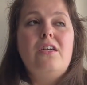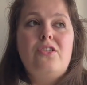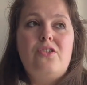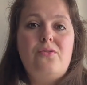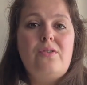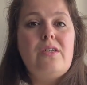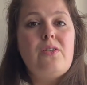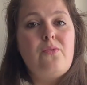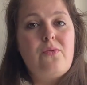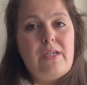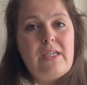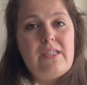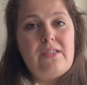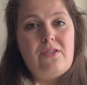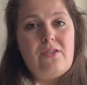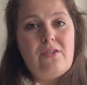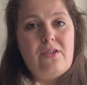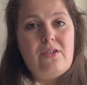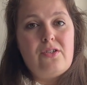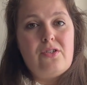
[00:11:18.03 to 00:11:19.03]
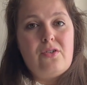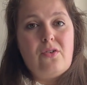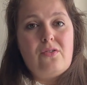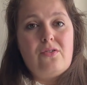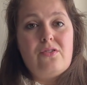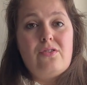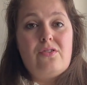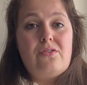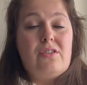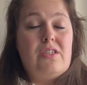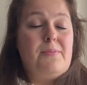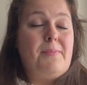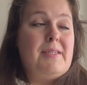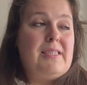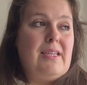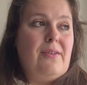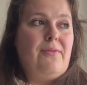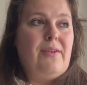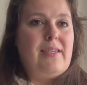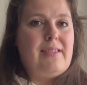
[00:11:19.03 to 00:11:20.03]
doing research on
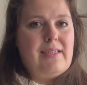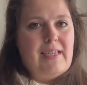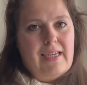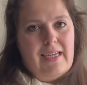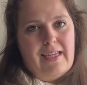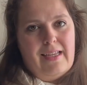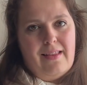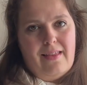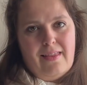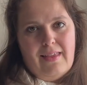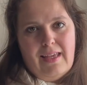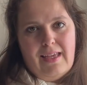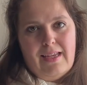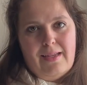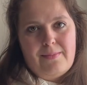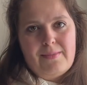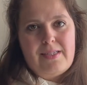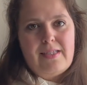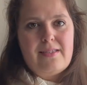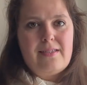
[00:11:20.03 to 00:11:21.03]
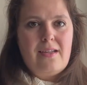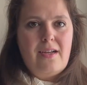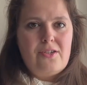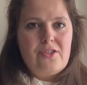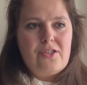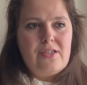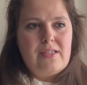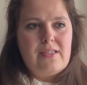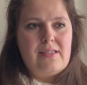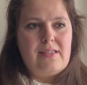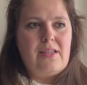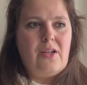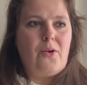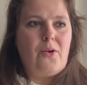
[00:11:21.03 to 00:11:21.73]
specific themes, such as the